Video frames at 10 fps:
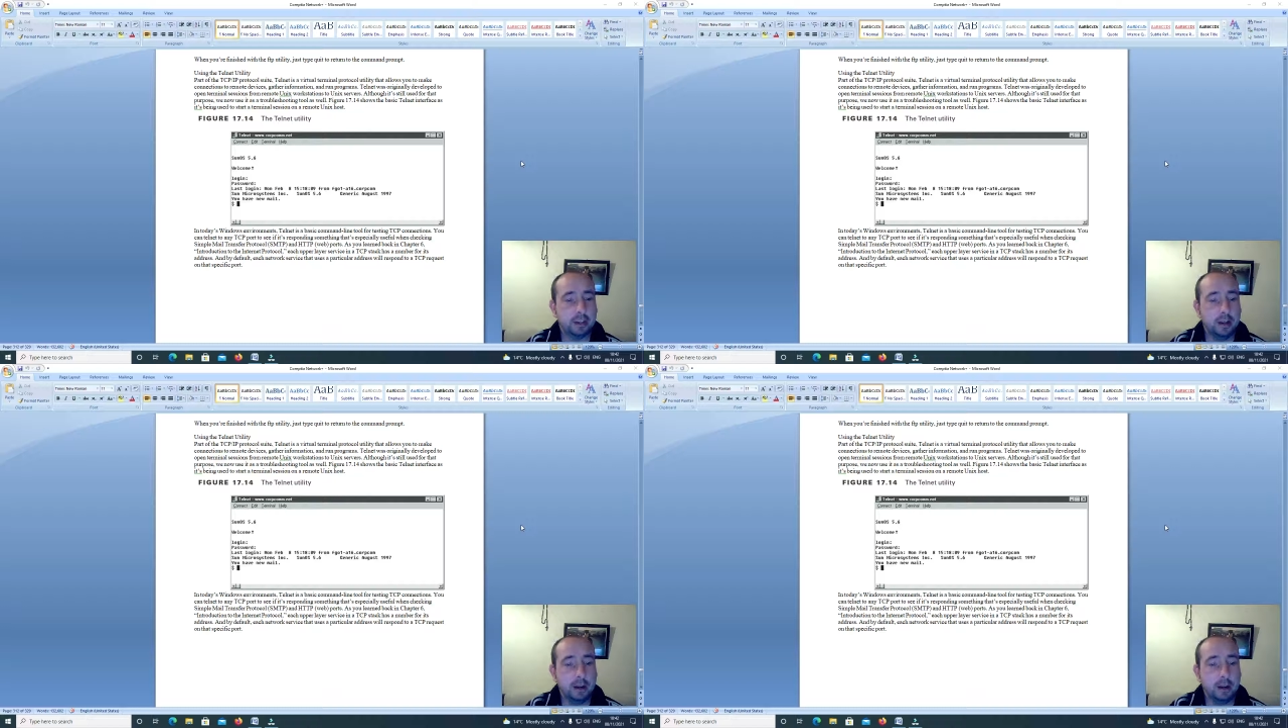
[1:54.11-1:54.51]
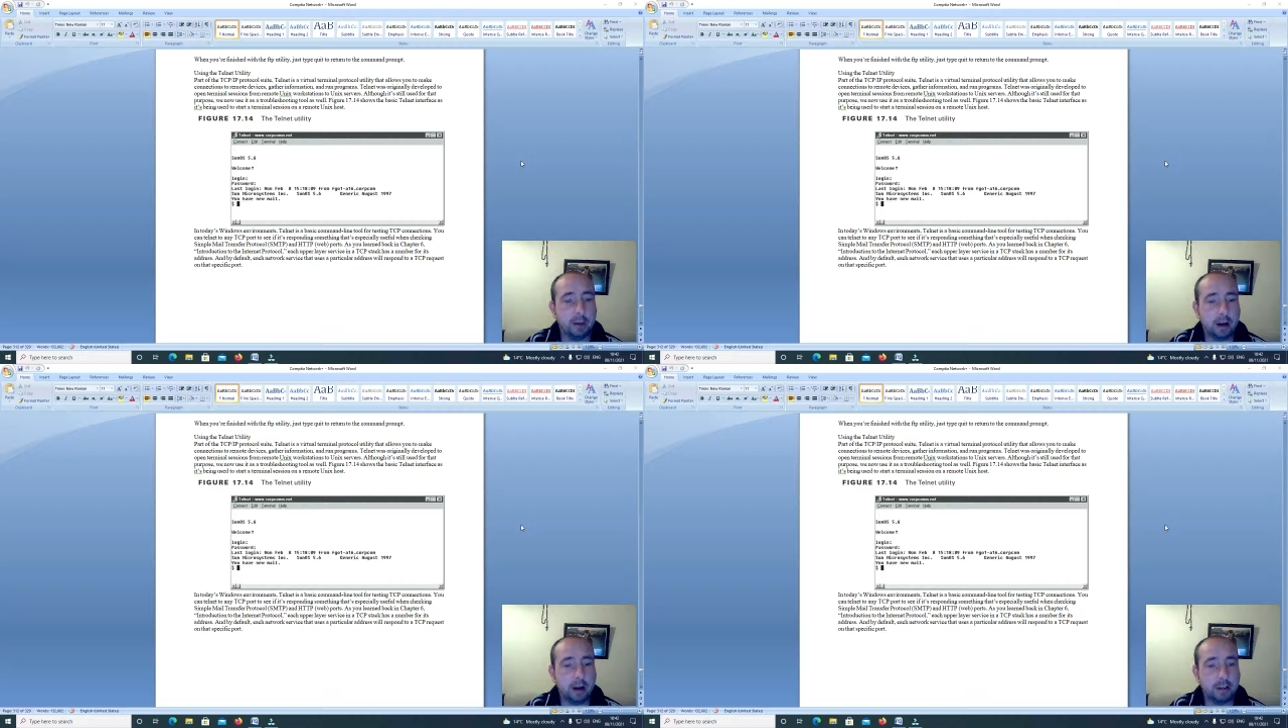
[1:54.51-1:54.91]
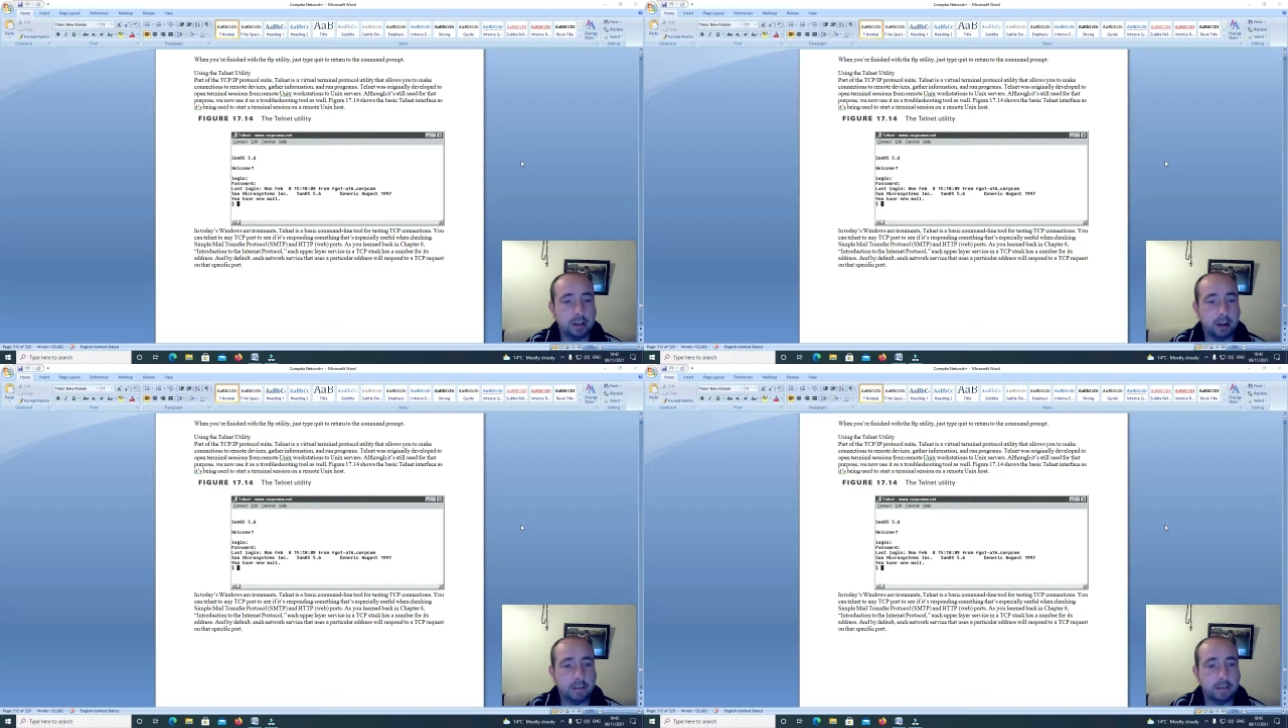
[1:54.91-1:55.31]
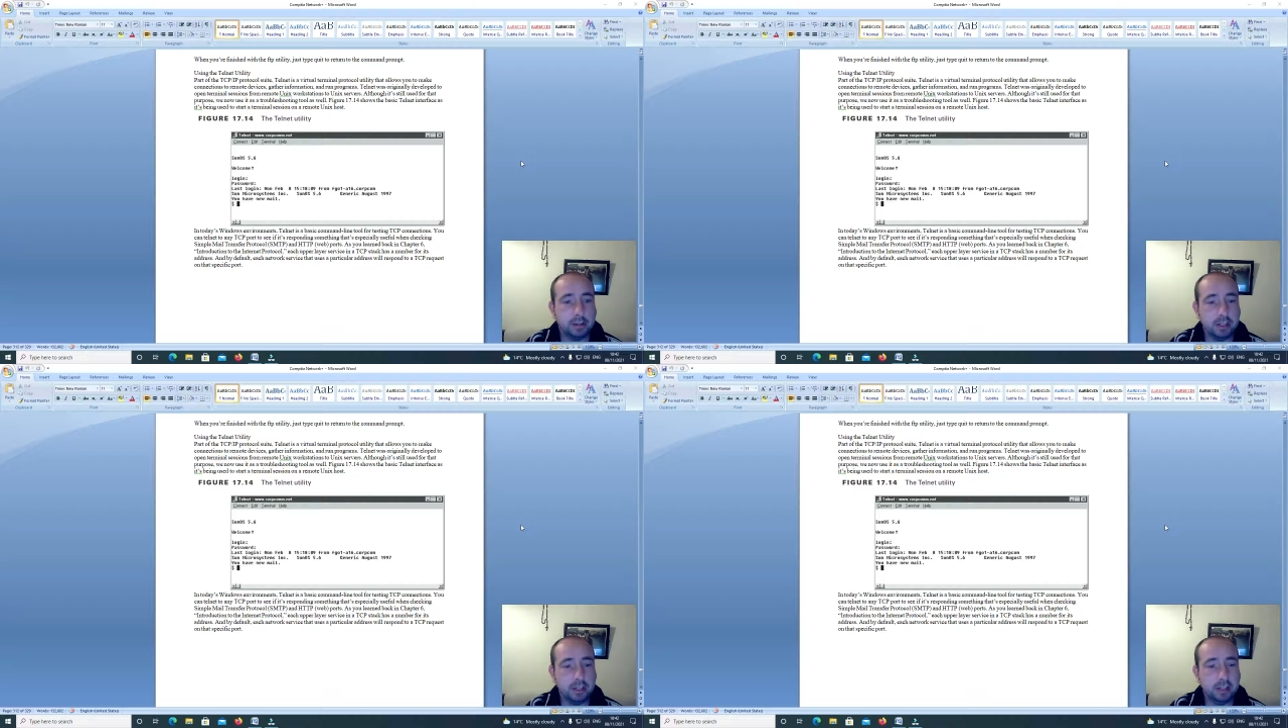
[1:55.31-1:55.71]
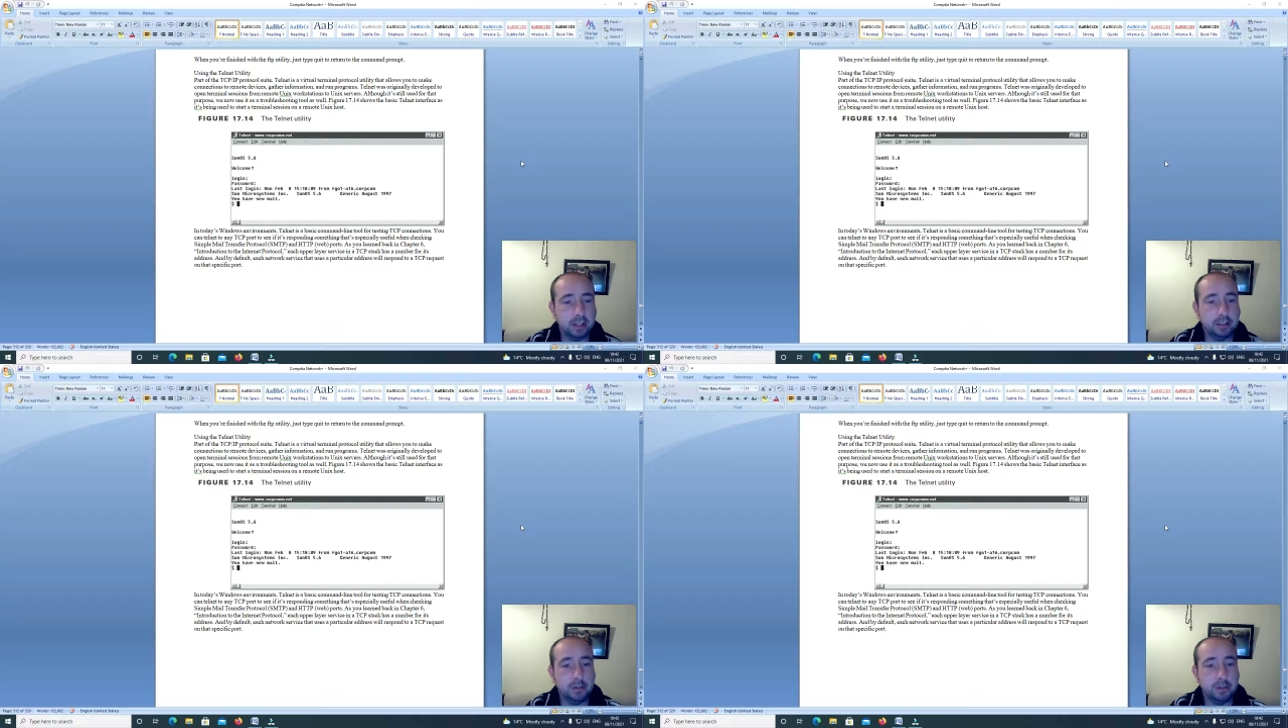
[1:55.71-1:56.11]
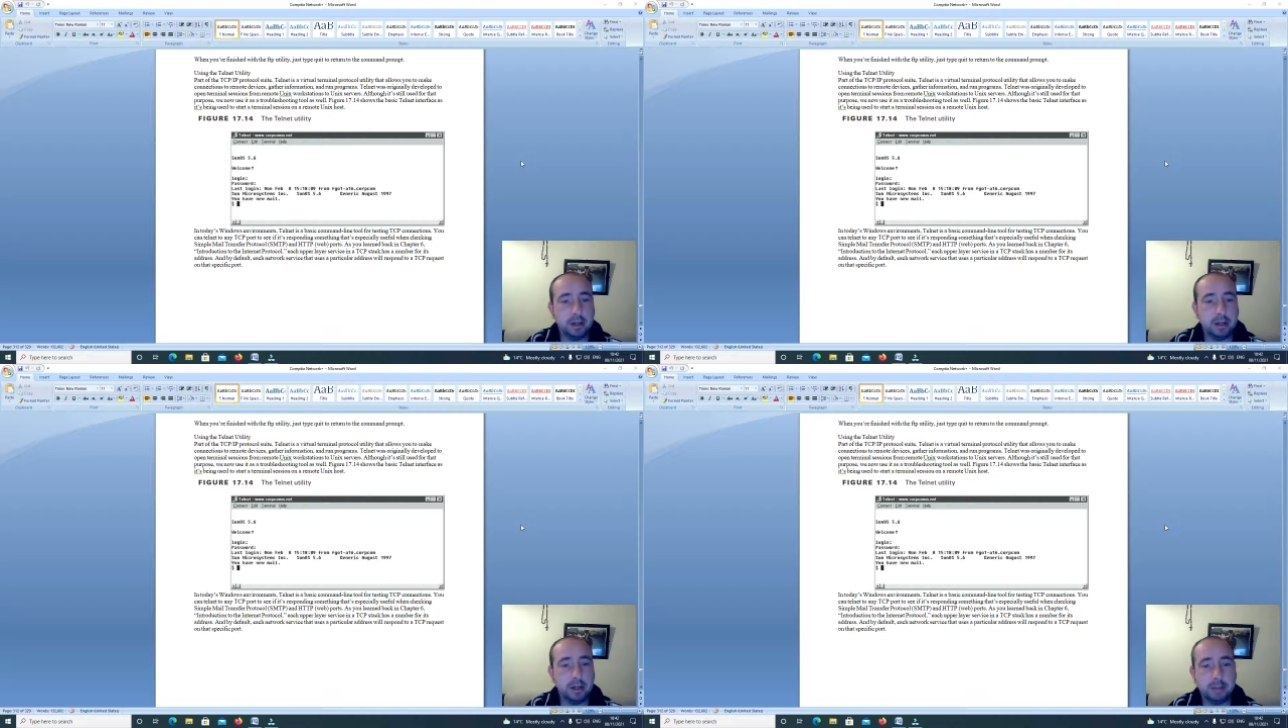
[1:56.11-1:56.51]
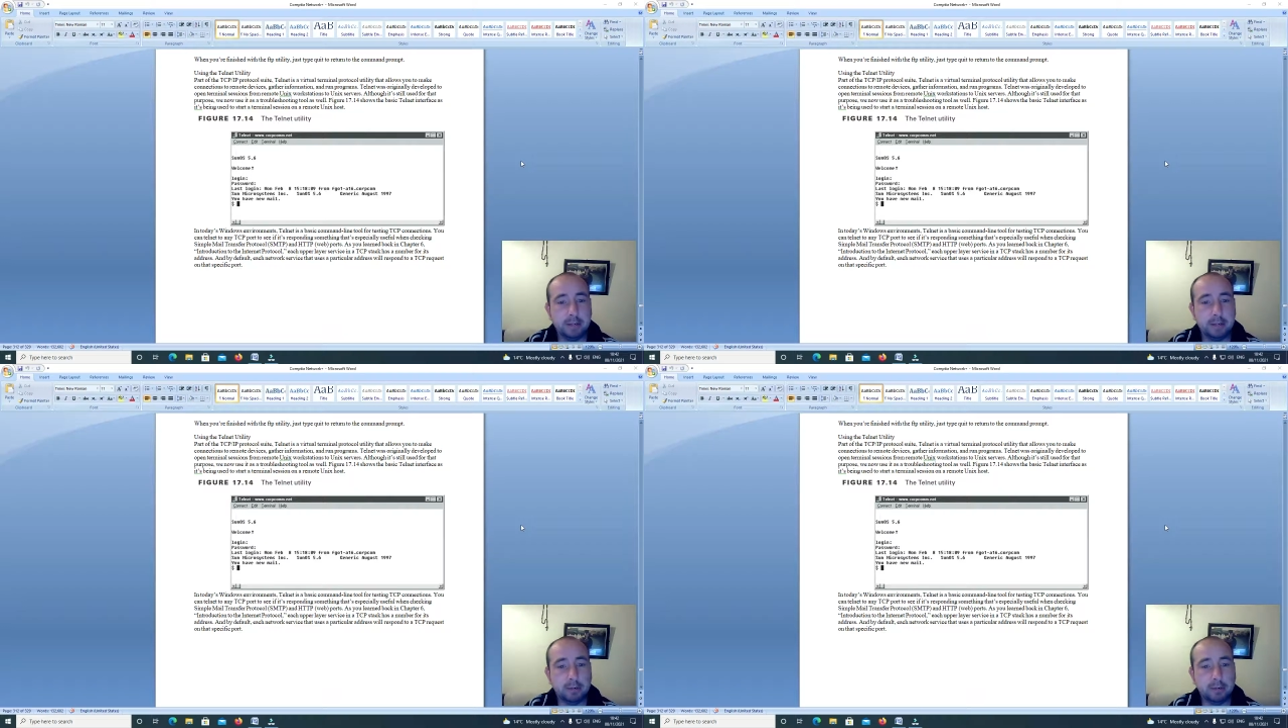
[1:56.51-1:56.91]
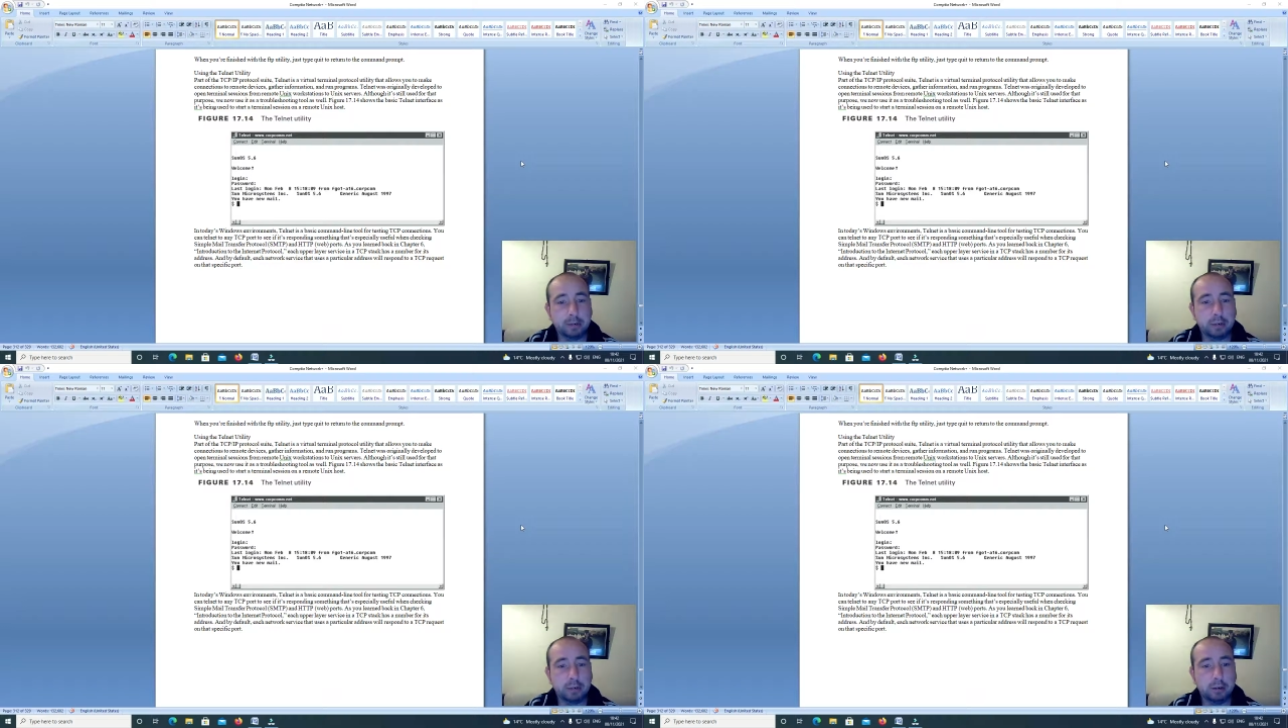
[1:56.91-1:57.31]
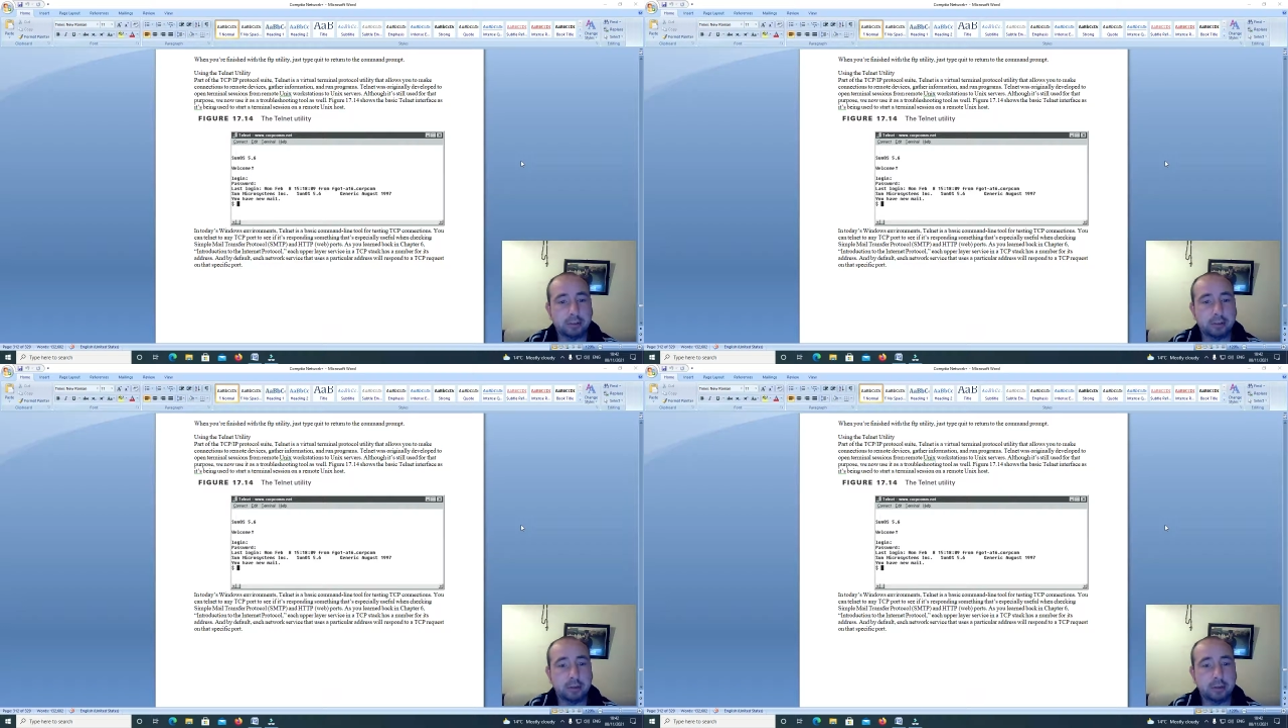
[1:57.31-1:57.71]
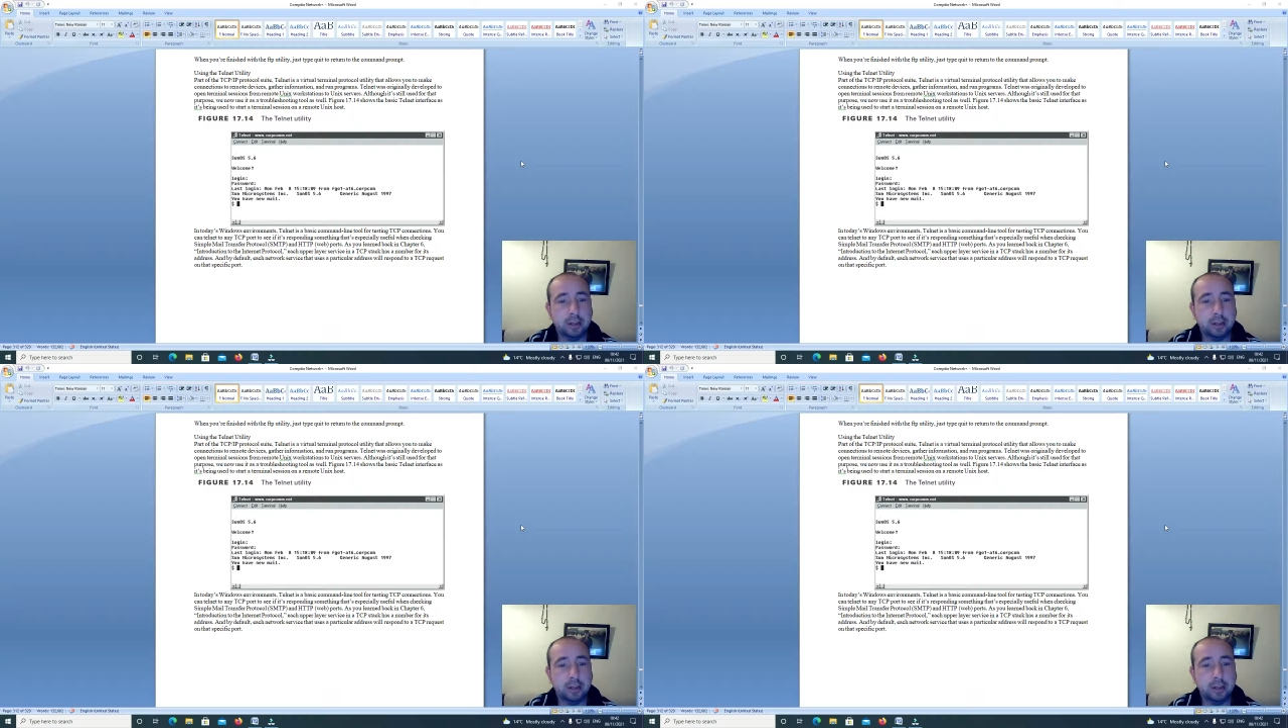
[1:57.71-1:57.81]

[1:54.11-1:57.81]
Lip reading: Part of the TCP/IP protocol suite,